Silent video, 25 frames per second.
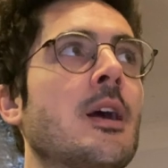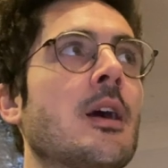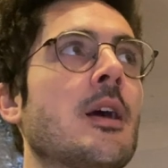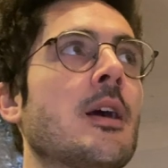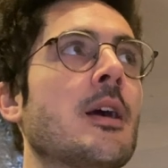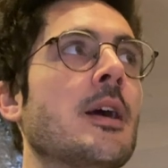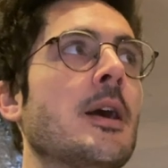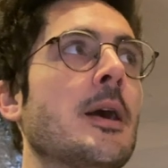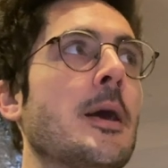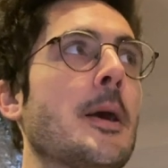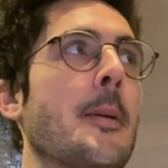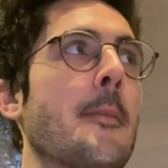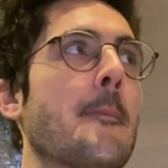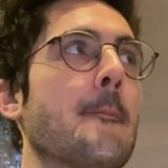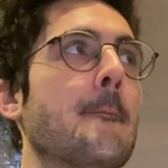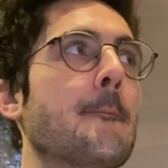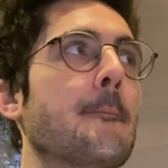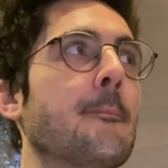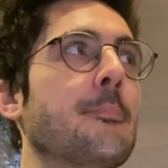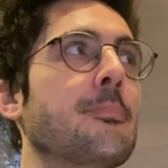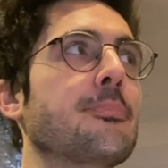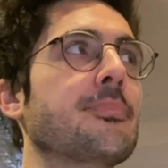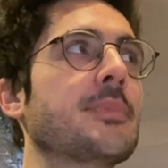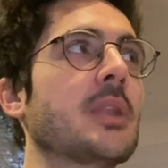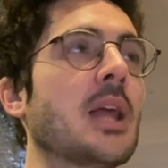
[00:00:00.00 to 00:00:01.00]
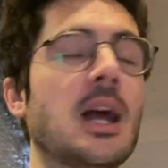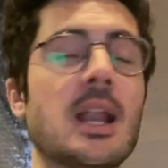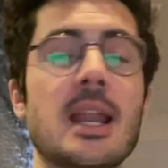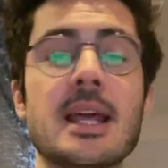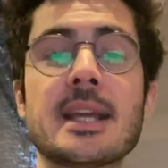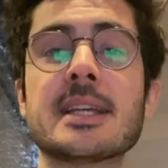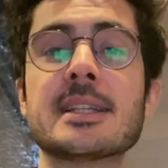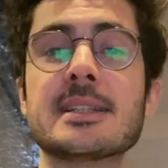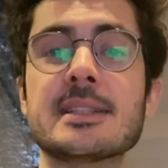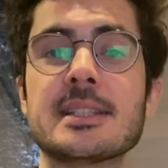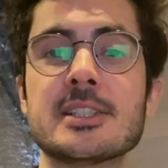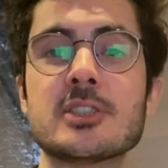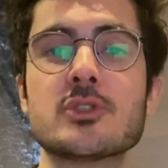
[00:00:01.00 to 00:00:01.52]
um, I like
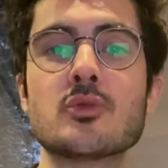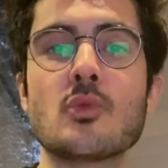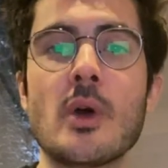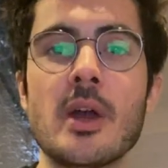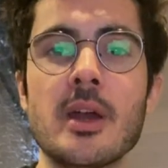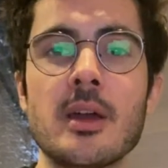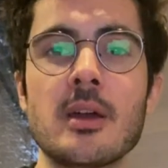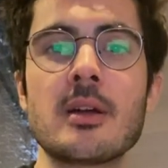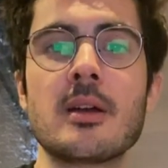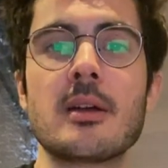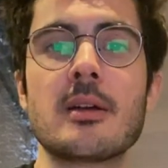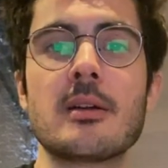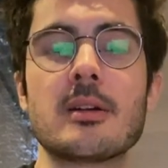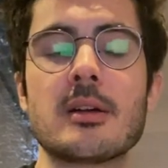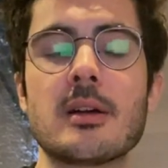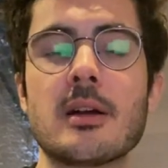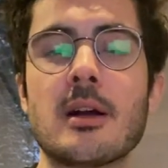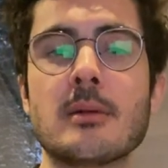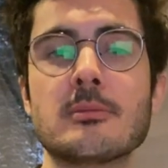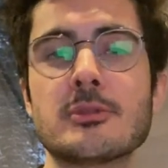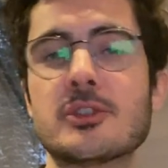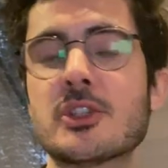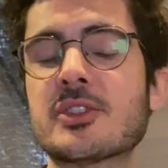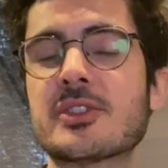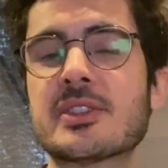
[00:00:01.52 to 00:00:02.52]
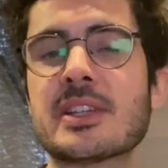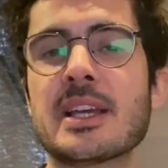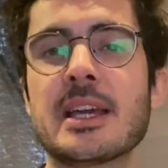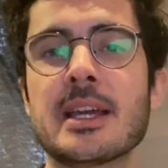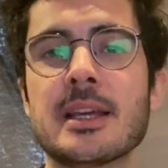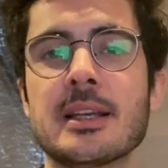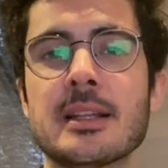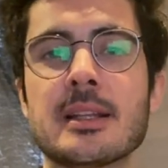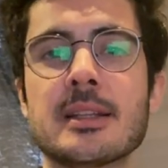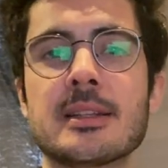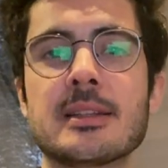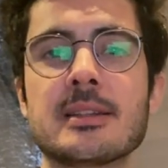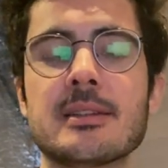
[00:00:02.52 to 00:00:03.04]
it this way. I'm just
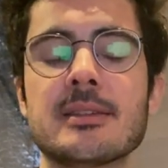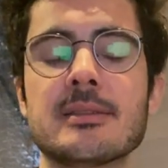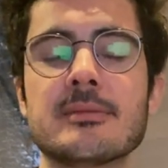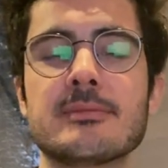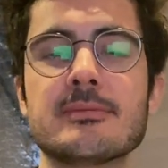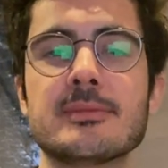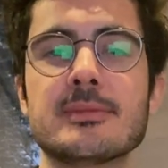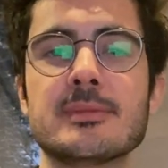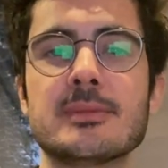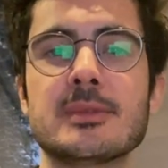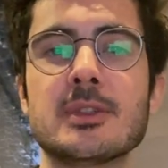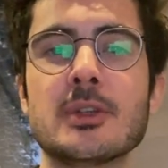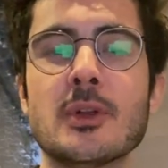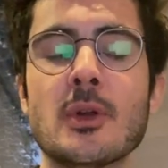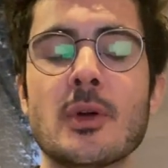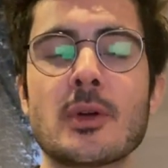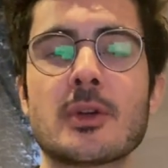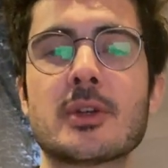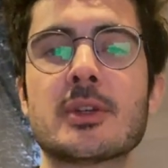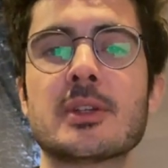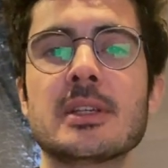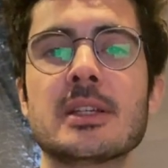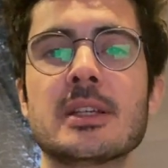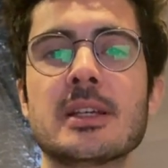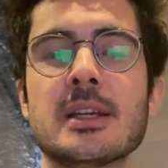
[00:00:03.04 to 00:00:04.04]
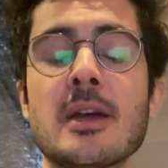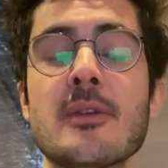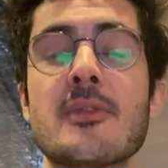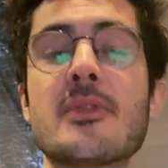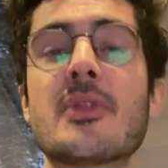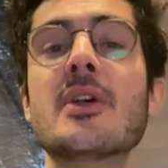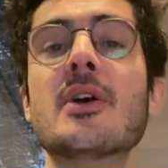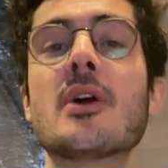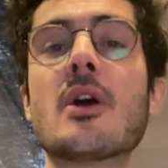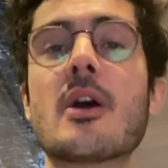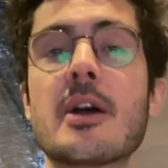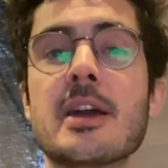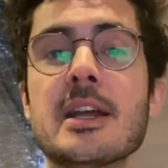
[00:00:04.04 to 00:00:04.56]
saying that you know if
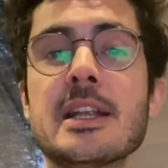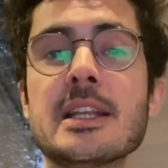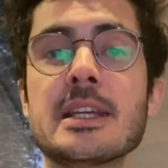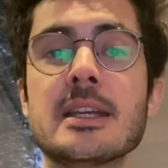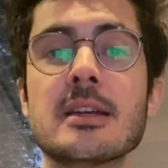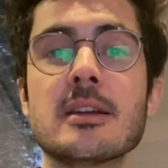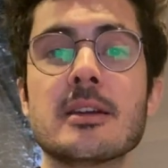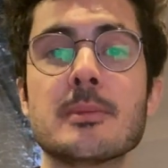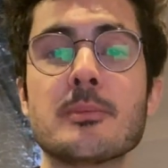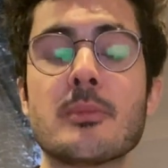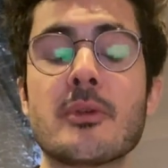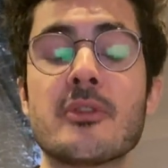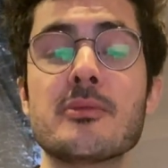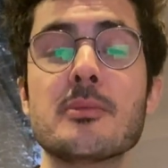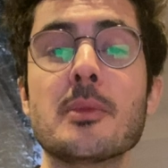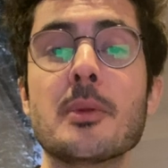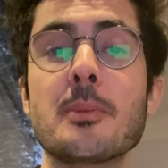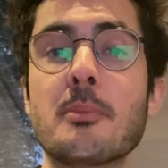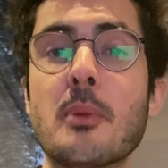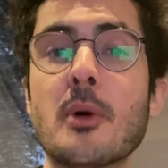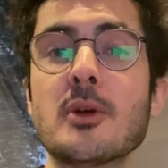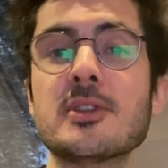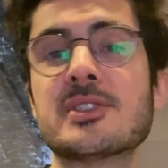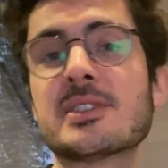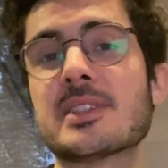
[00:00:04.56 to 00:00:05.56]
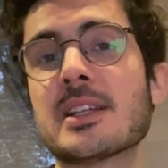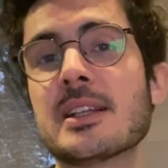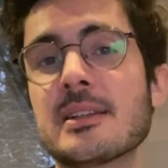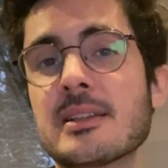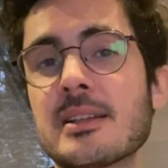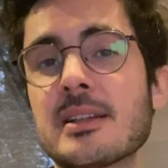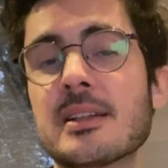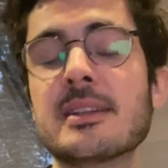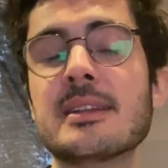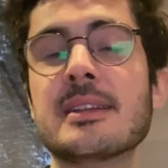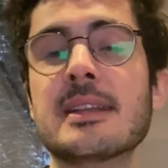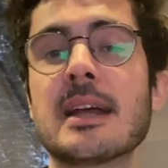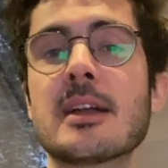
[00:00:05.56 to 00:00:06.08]
there are any improvement points, then
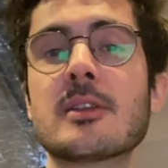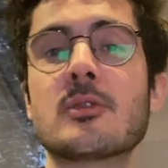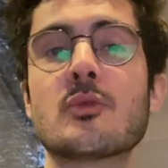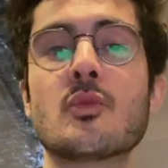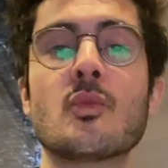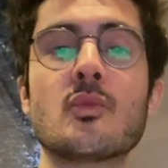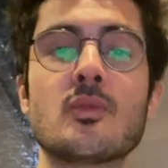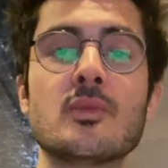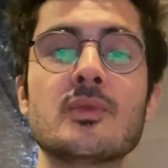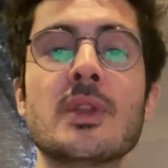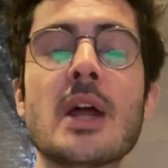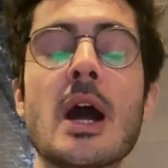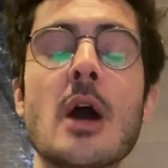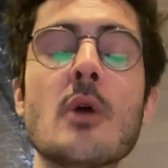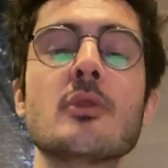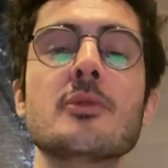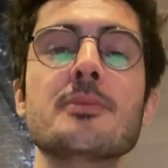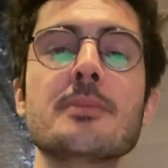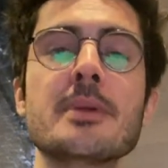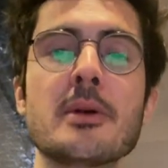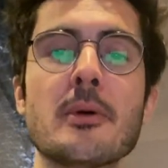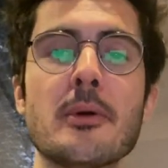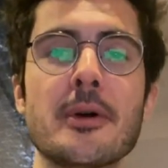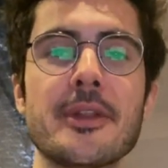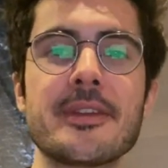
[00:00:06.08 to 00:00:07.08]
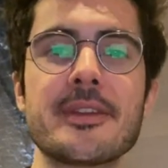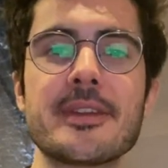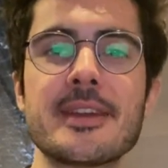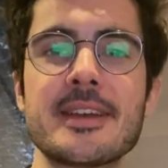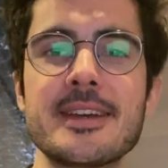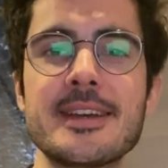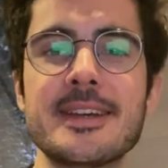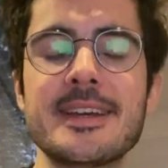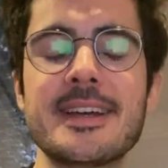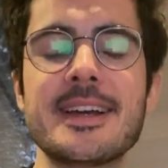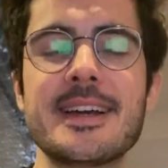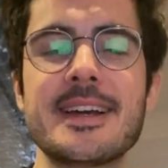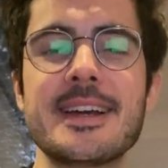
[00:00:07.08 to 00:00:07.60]
that that would be one.
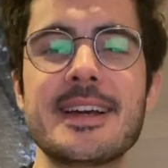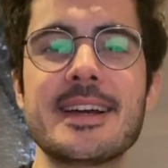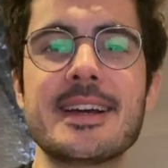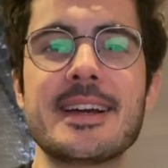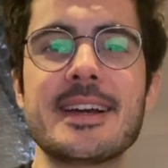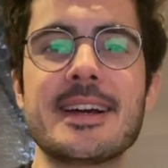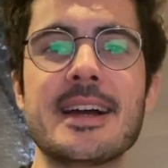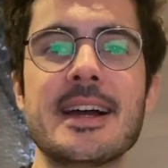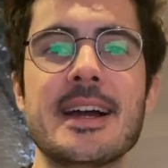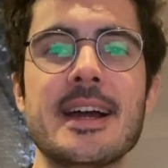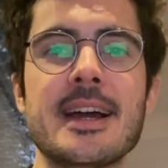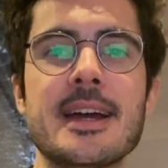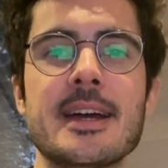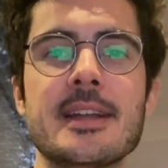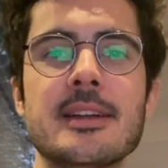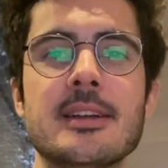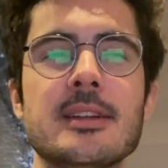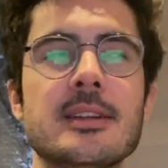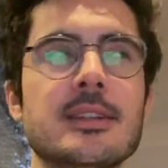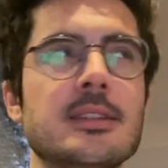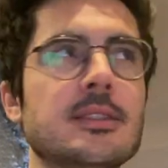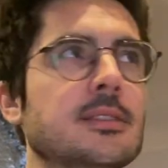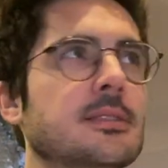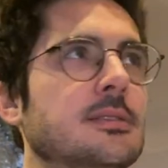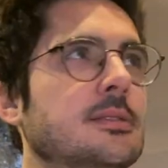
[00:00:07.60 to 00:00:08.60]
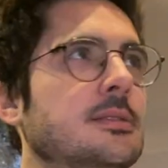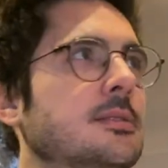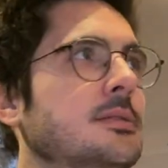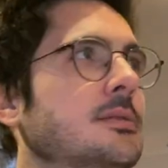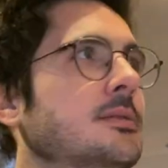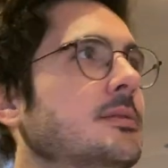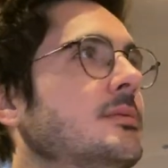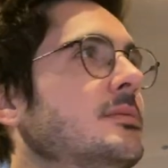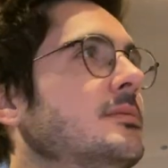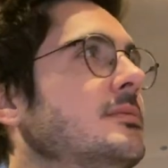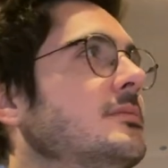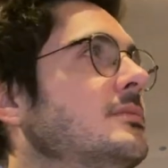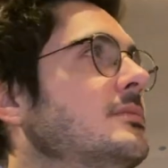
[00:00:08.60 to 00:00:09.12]

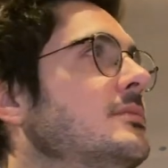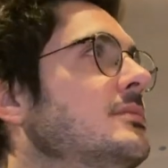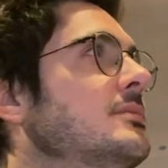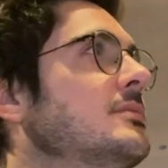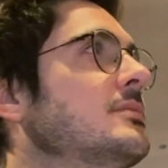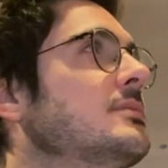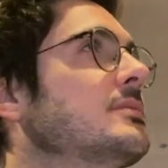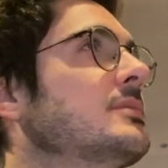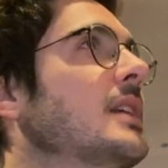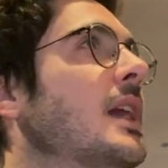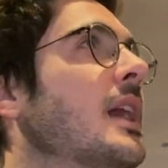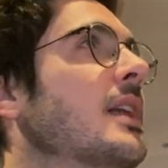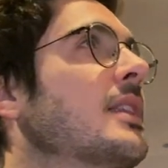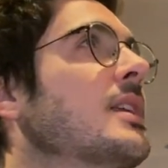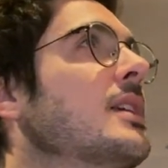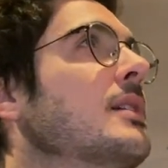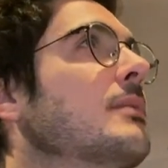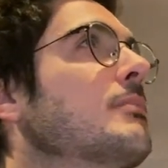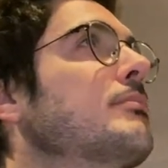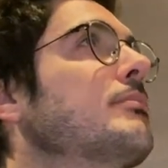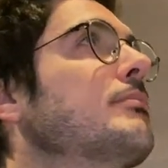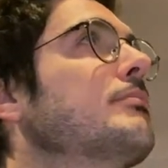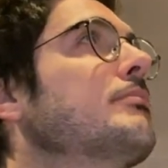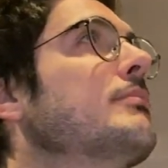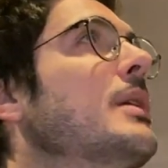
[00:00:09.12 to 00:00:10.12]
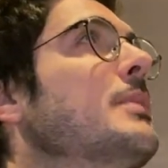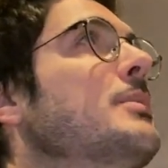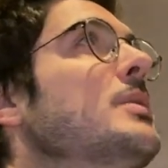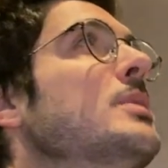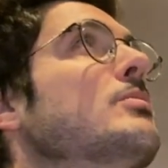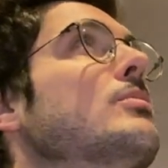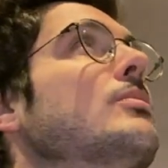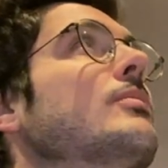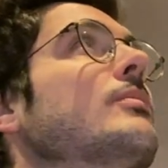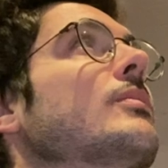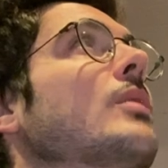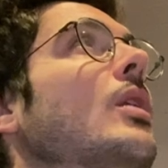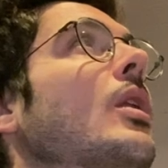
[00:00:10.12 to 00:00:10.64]
And I think maybe
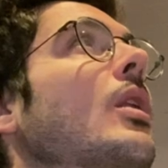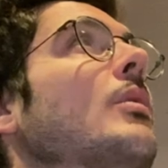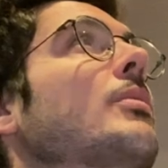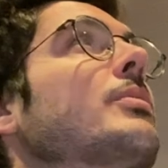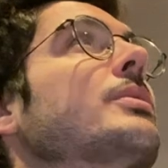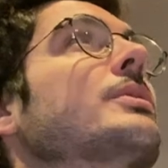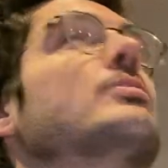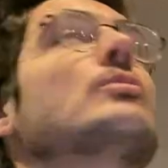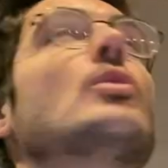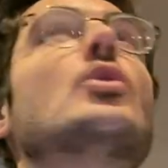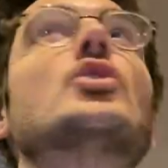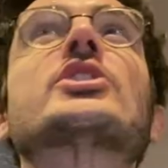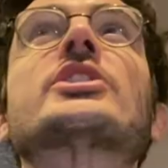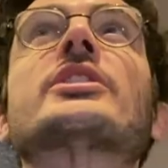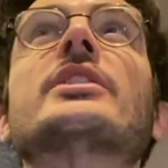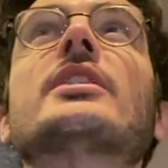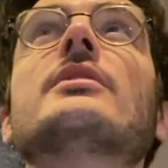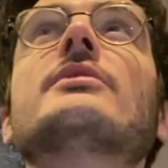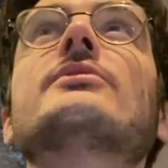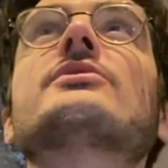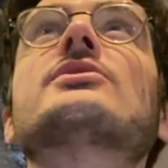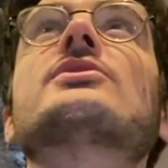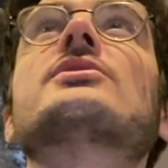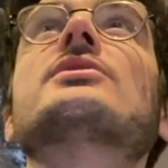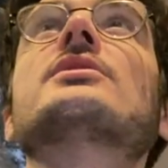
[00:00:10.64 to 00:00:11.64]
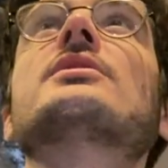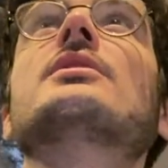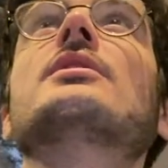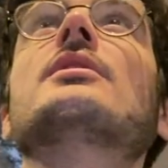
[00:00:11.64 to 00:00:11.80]
a little bit more shelves